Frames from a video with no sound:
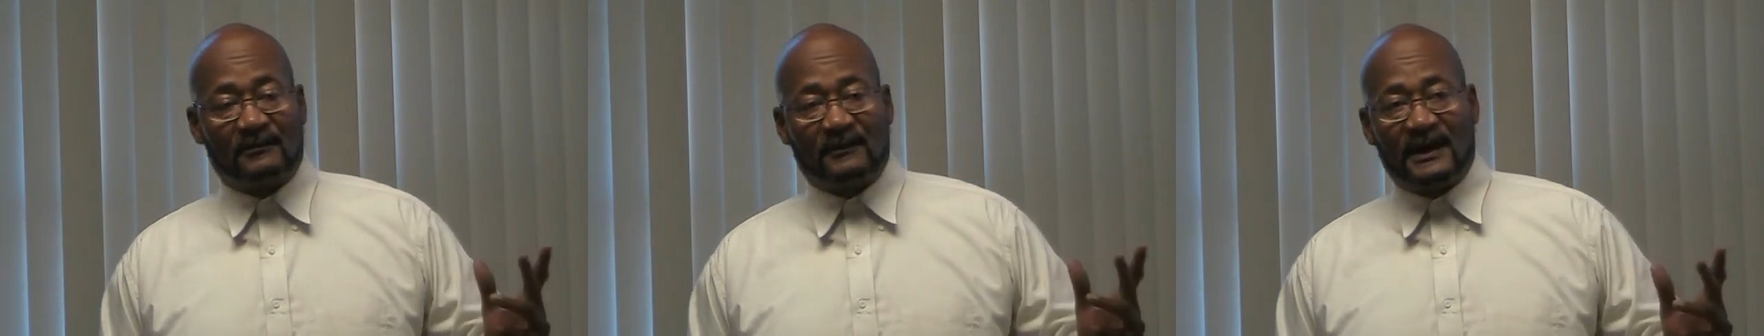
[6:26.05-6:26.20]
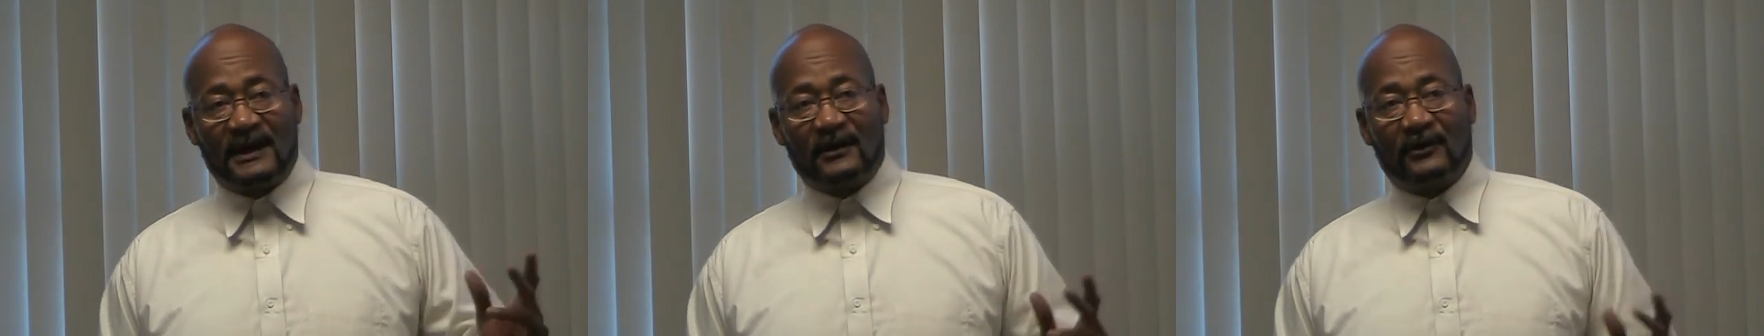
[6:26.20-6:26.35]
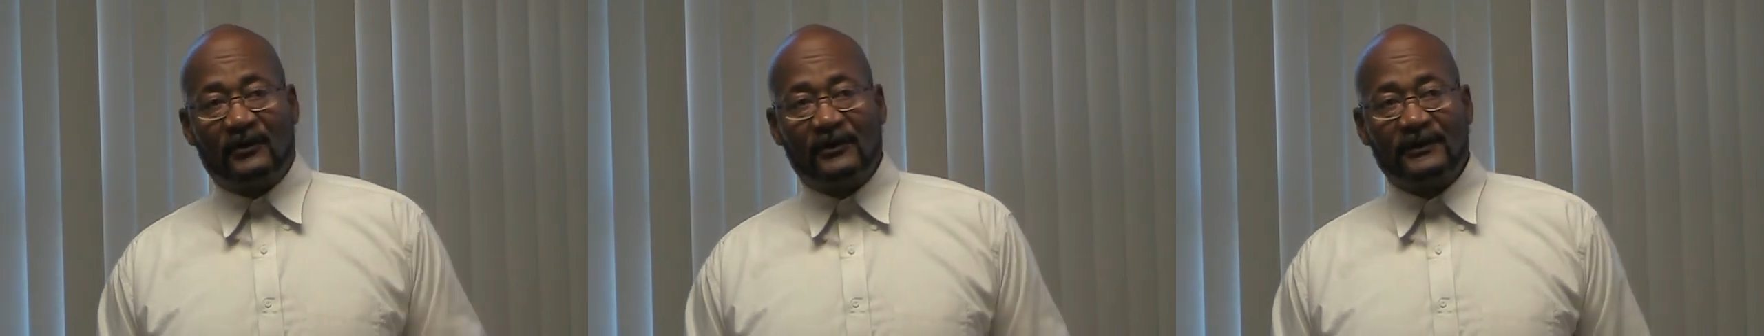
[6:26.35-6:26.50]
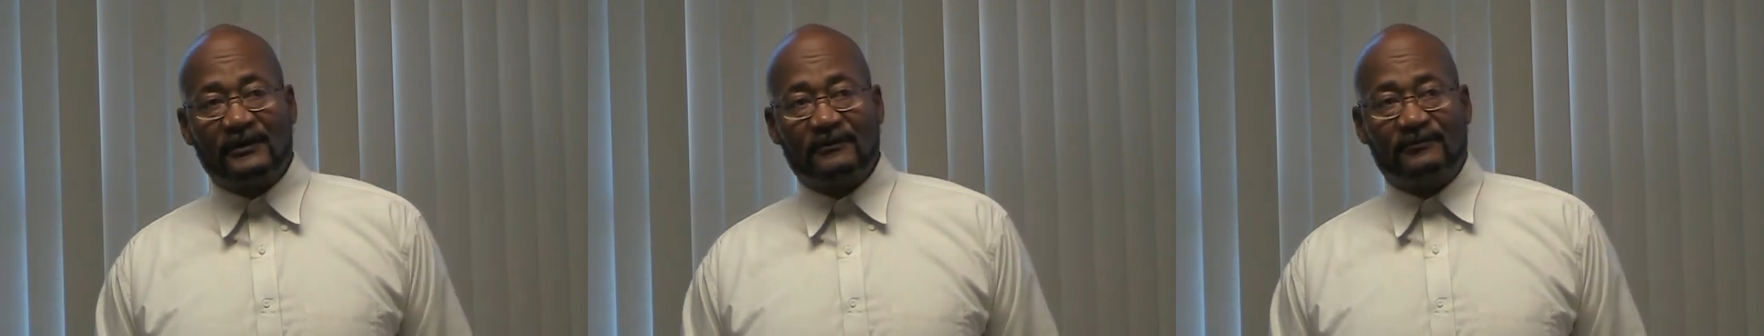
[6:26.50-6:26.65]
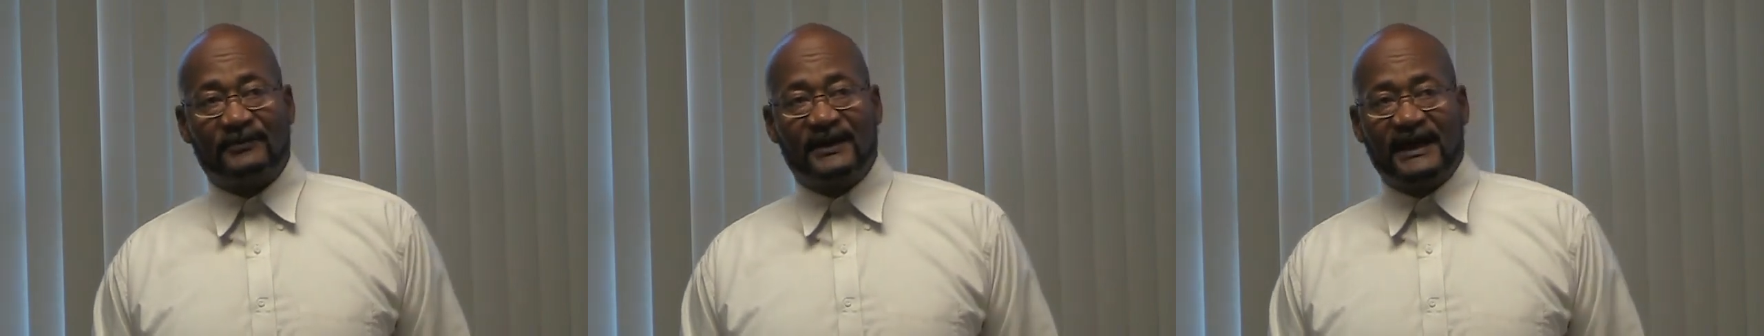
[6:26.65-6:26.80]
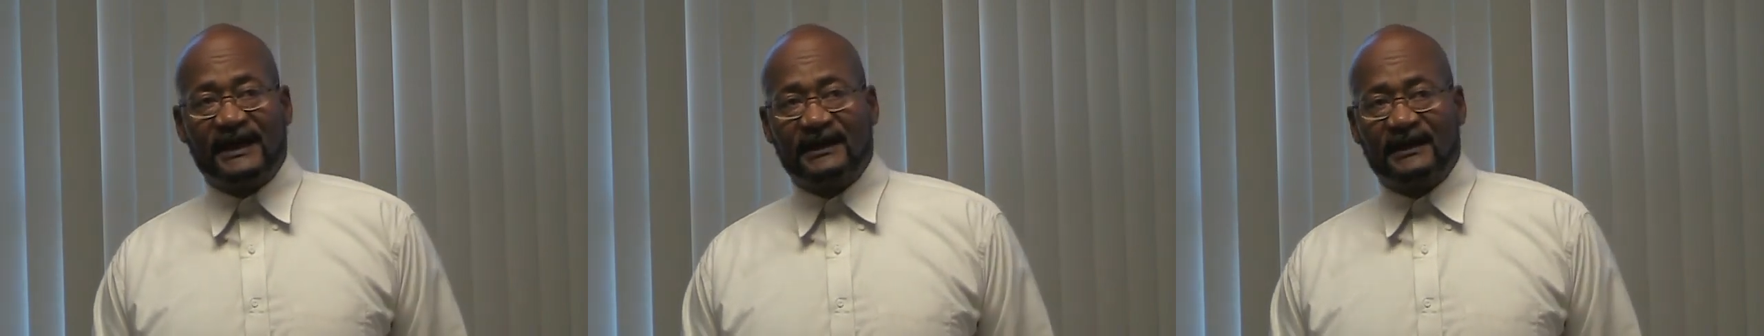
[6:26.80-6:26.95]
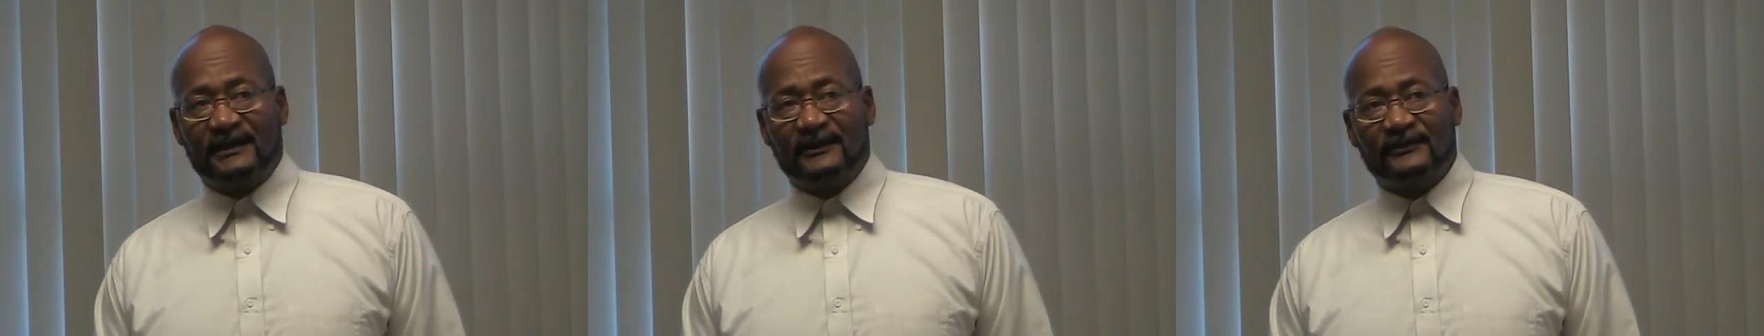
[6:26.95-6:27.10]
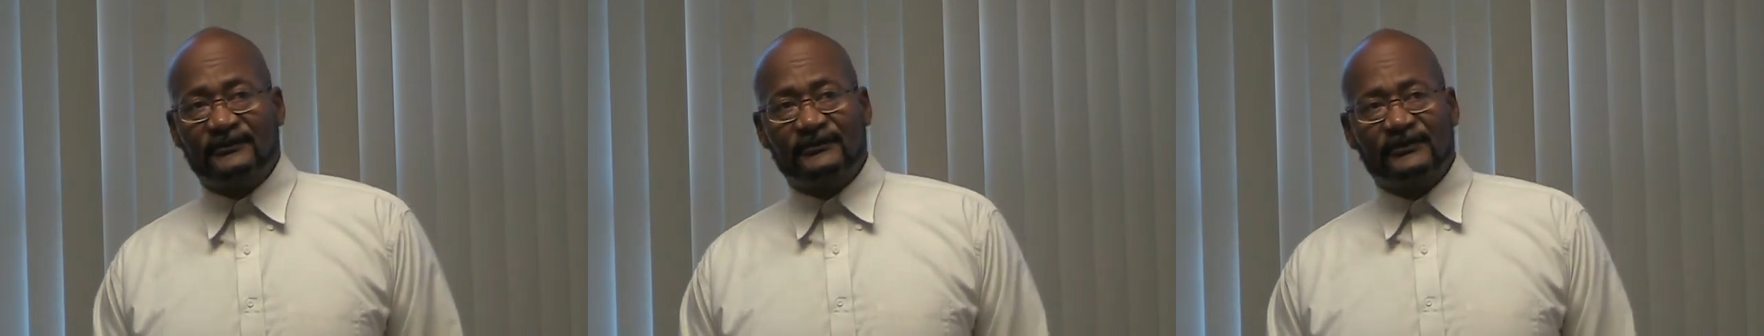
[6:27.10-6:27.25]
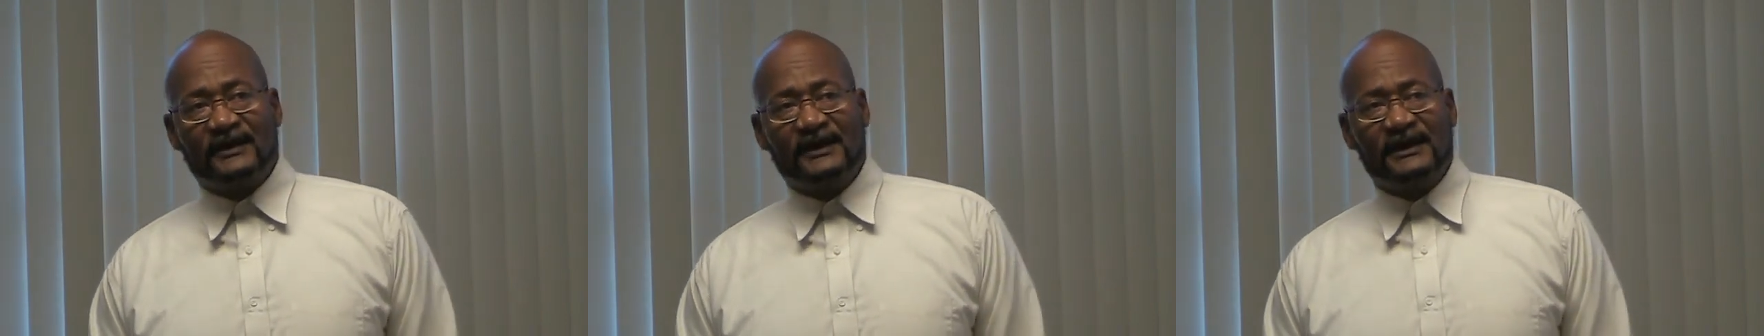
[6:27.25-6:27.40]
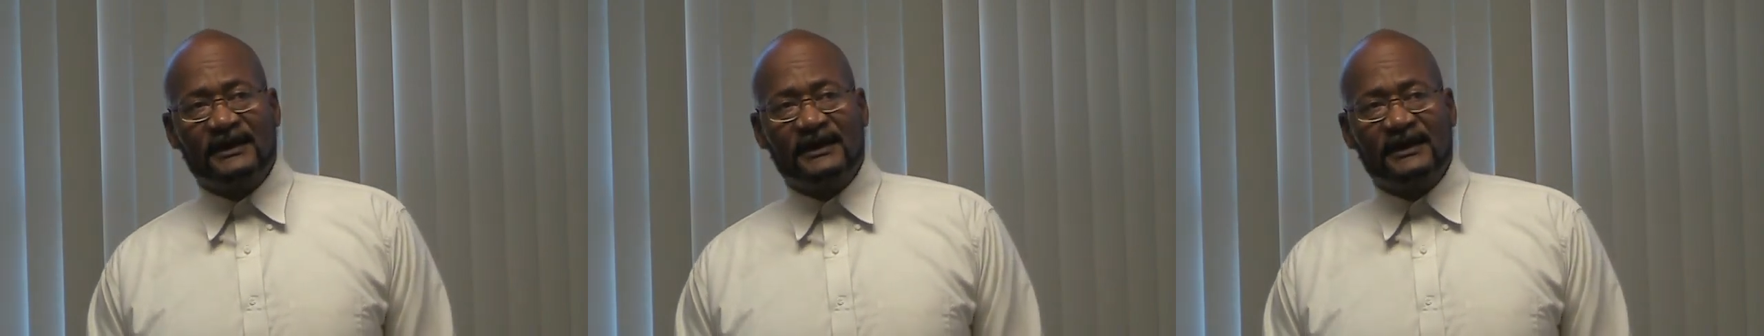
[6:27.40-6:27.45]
my oil paintings.